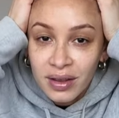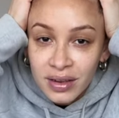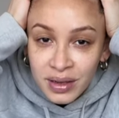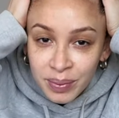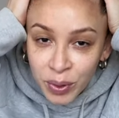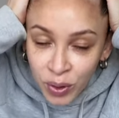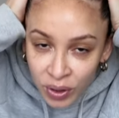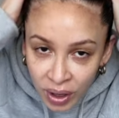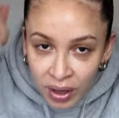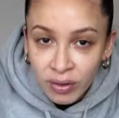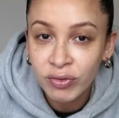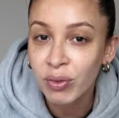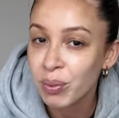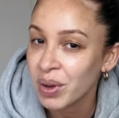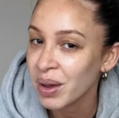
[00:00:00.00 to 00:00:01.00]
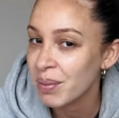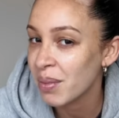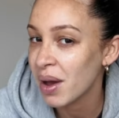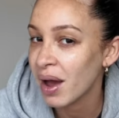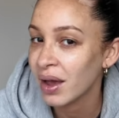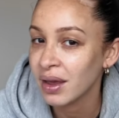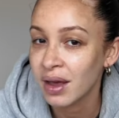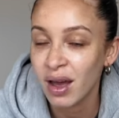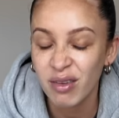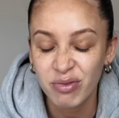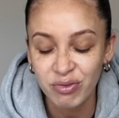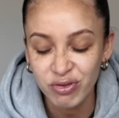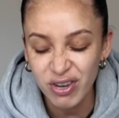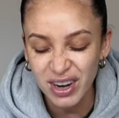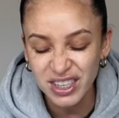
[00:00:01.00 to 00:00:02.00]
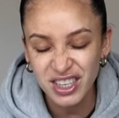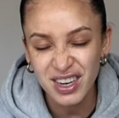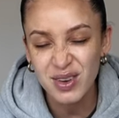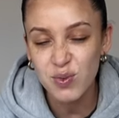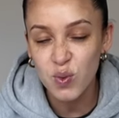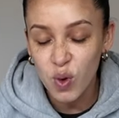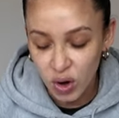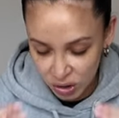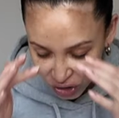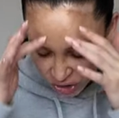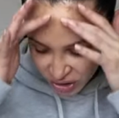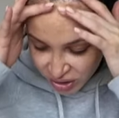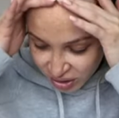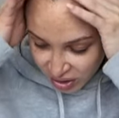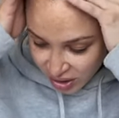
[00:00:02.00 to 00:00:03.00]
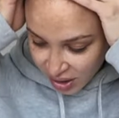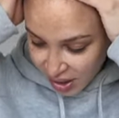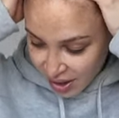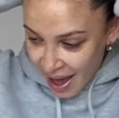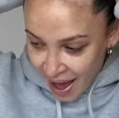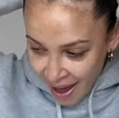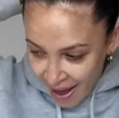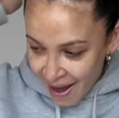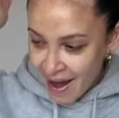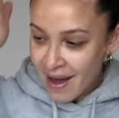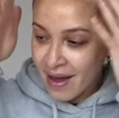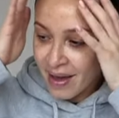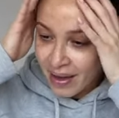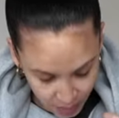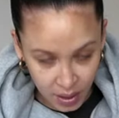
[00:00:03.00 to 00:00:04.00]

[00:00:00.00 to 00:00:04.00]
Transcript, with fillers: Good morning from me and my uh, freshly washed hair.